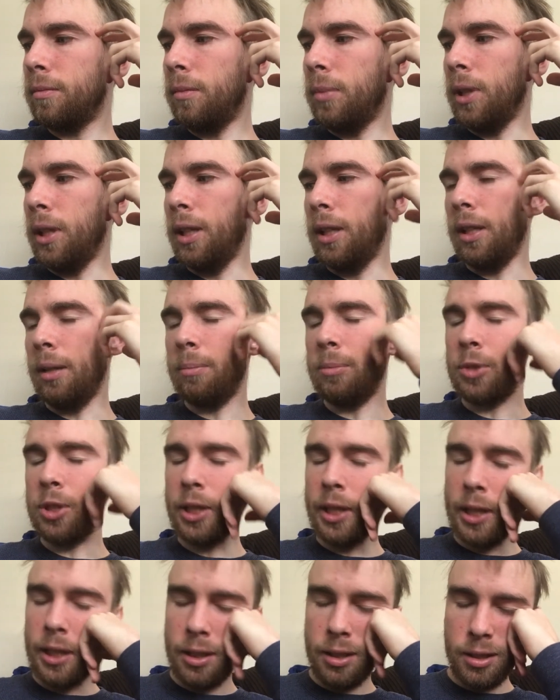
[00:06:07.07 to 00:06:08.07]
But I'm
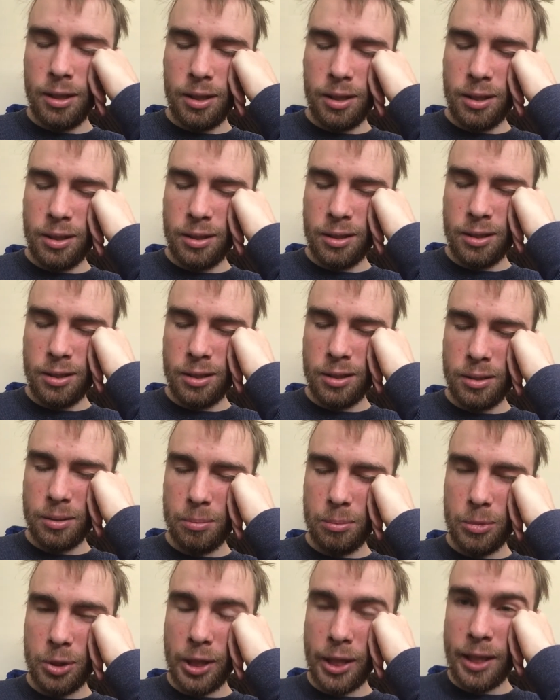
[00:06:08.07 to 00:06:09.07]
trying to,
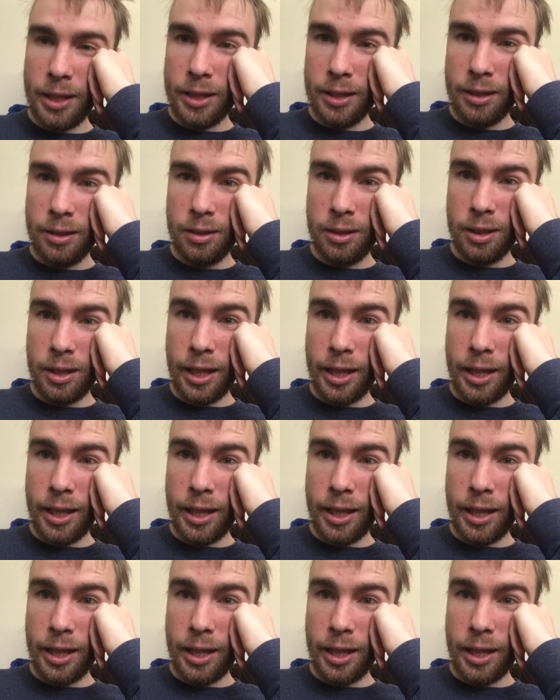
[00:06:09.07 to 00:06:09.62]
I'm trying to,